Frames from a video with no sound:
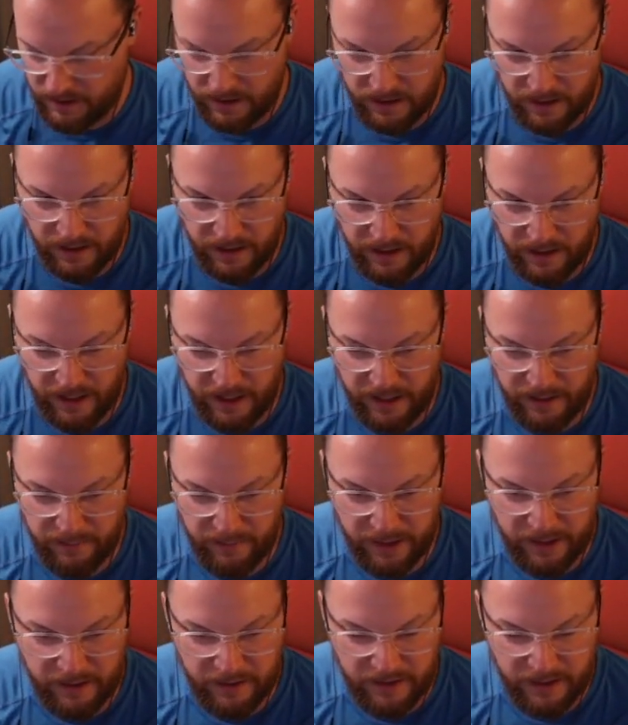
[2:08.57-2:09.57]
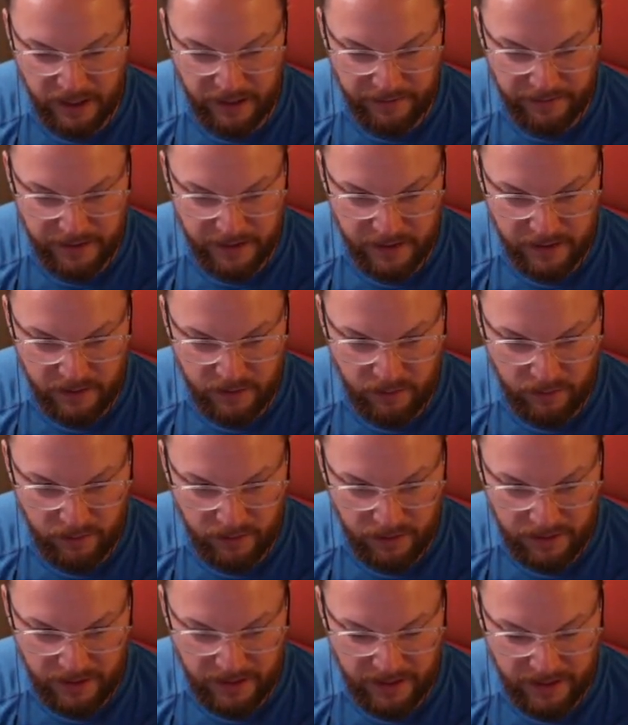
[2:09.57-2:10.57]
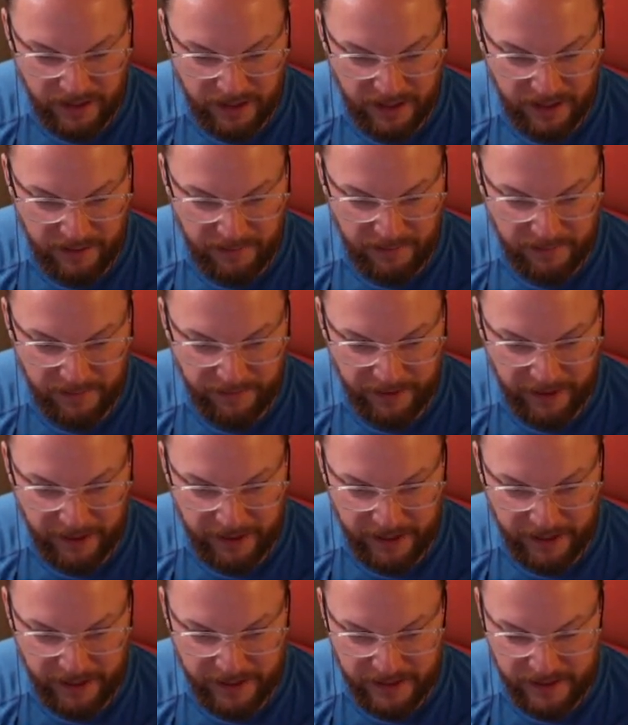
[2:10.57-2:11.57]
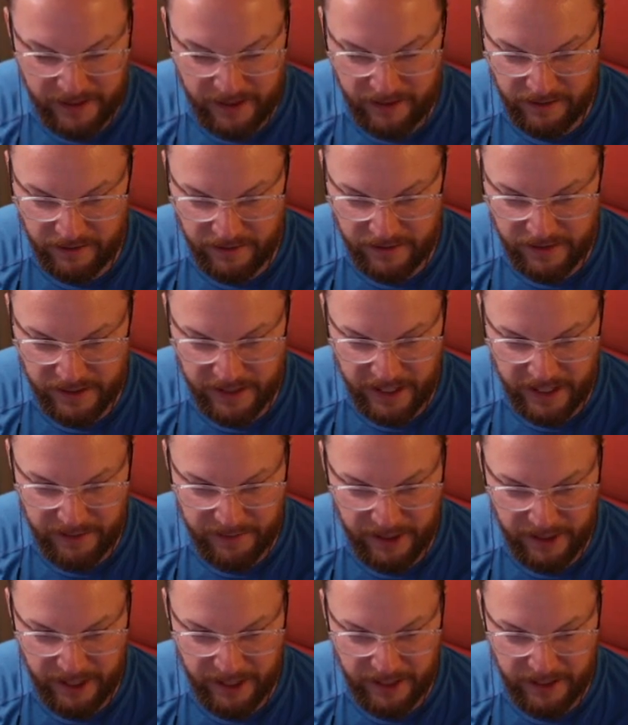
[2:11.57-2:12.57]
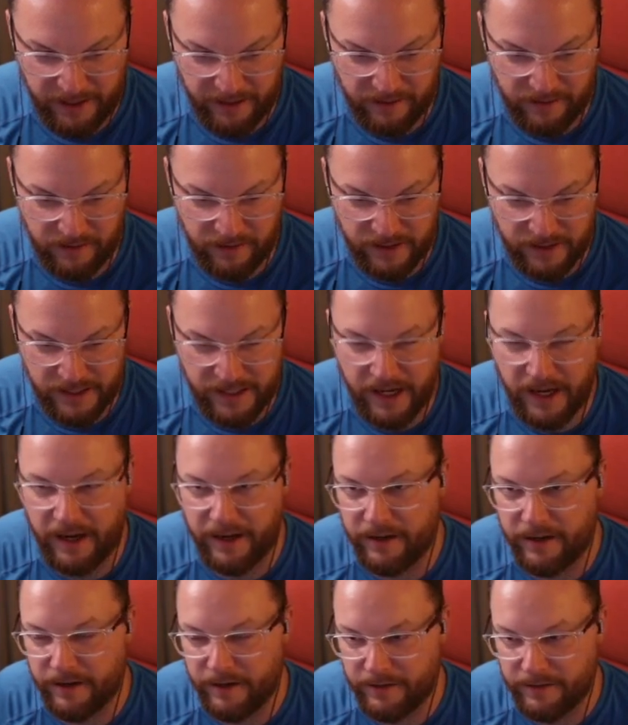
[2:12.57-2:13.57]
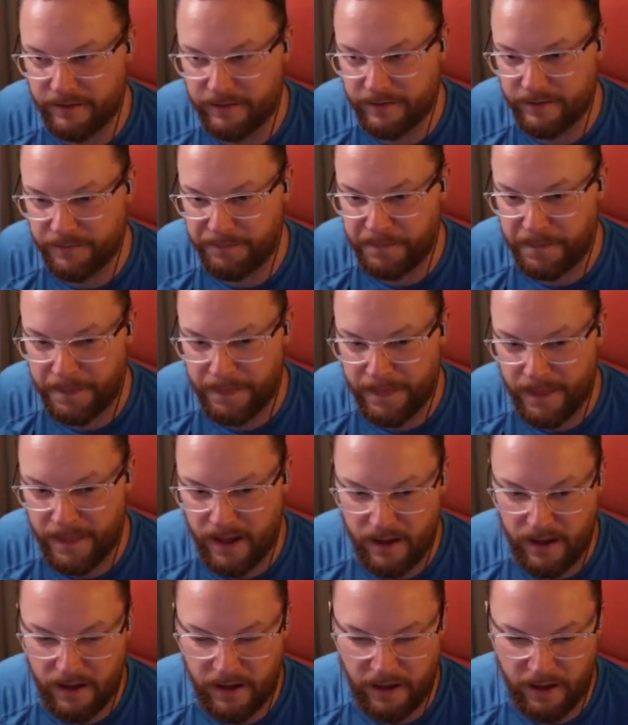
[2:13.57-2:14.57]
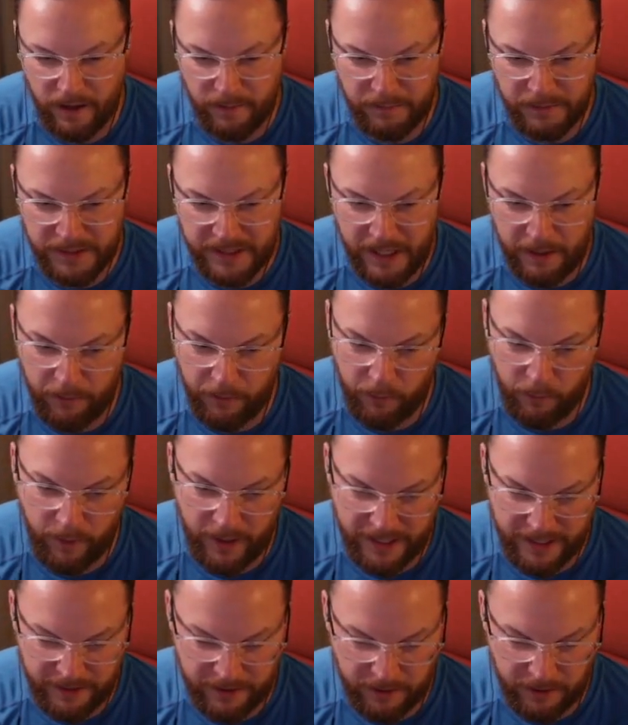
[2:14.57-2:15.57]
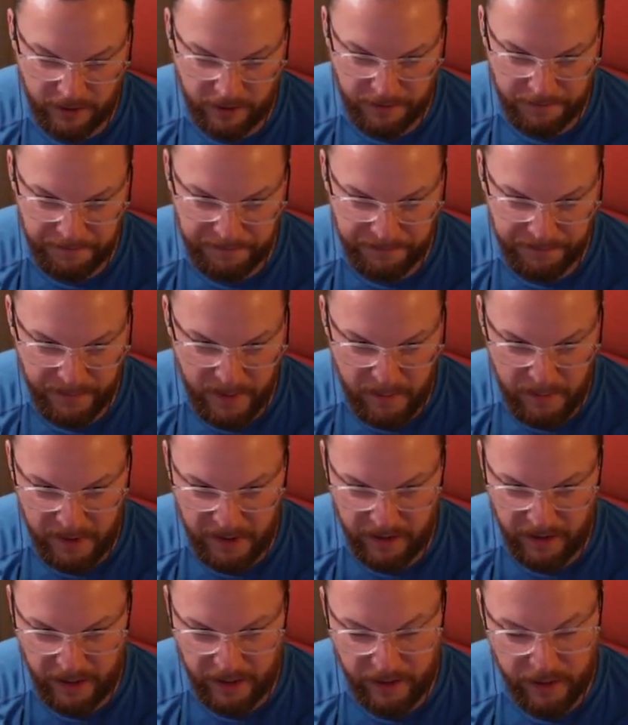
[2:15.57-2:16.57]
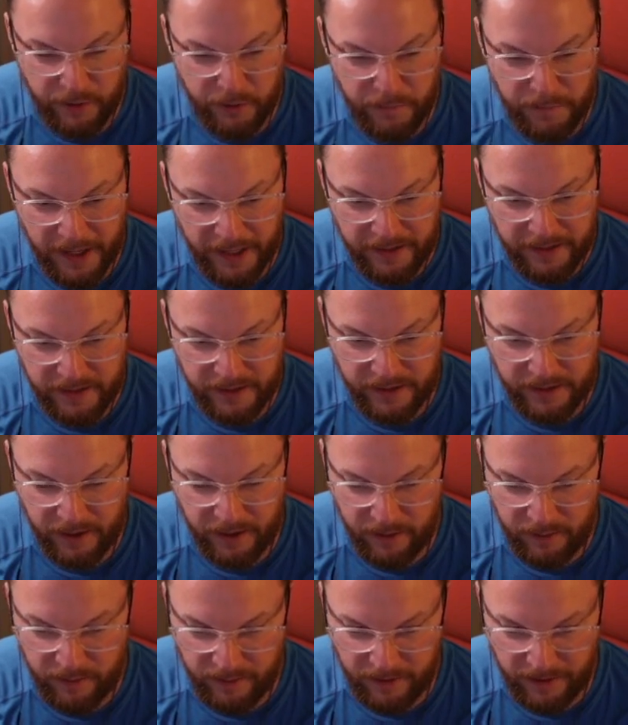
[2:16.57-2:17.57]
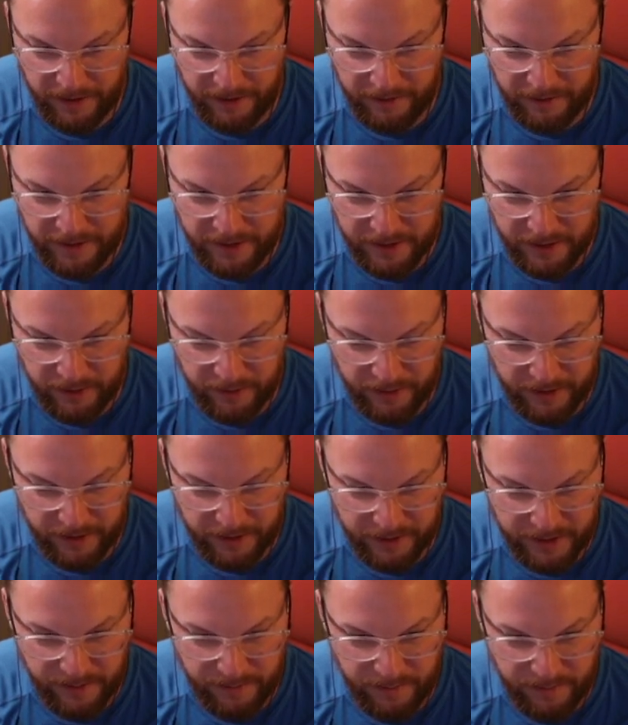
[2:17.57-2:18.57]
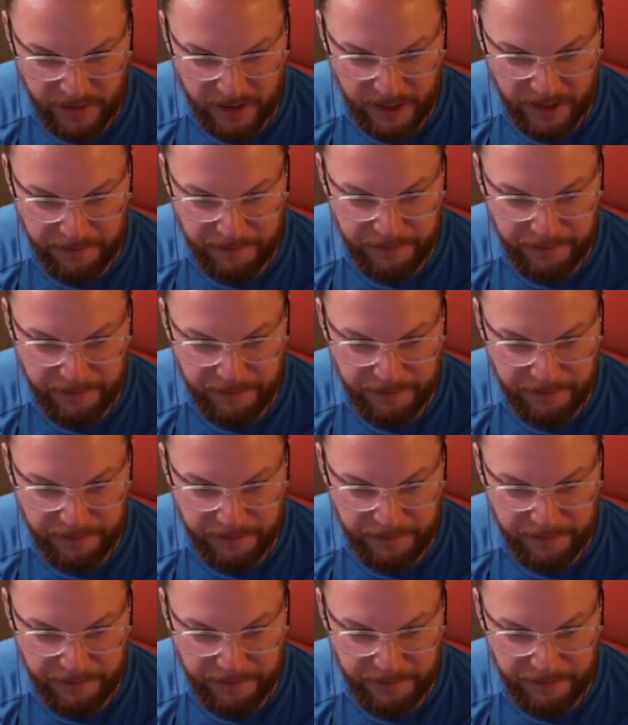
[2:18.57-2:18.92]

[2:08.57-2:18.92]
And Microsoft's is cool. Very nice color scheme on it. It looks kind of southwestern, maybe like New Mexico or Arizona or something,